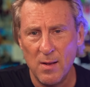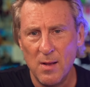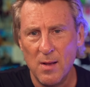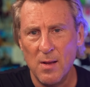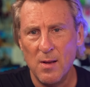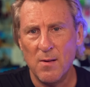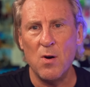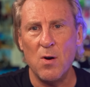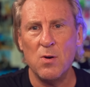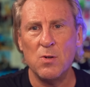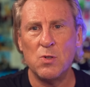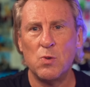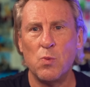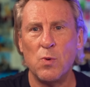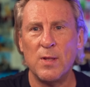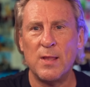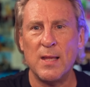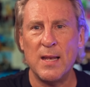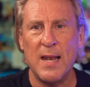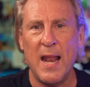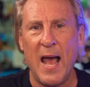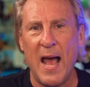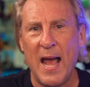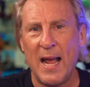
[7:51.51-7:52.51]
For those
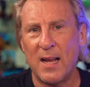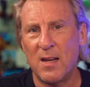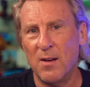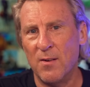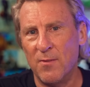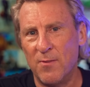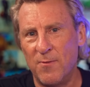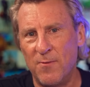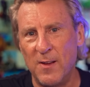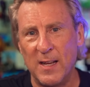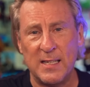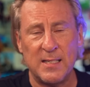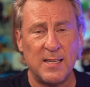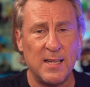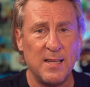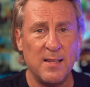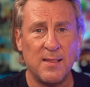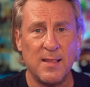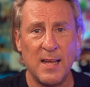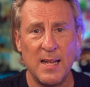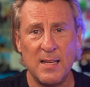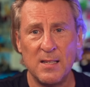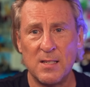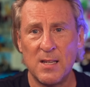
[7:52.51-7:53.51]
with the knack of
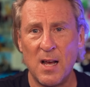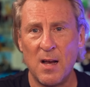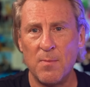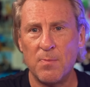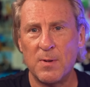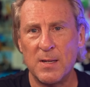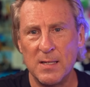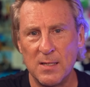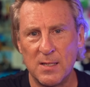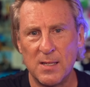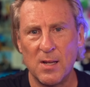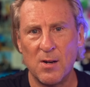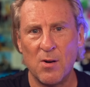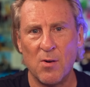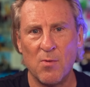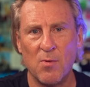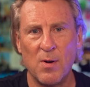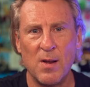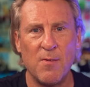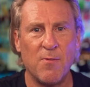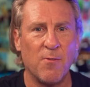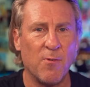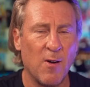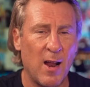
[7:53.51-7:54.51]
fixing things up, consider
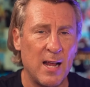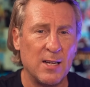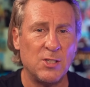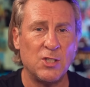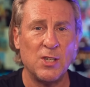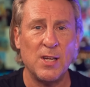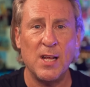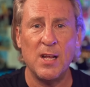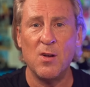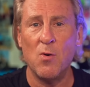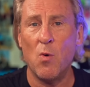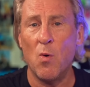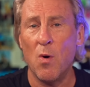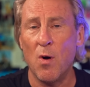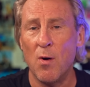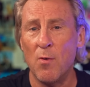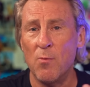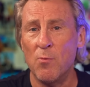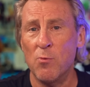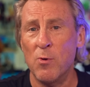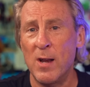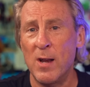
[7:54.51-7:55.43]
refreshing or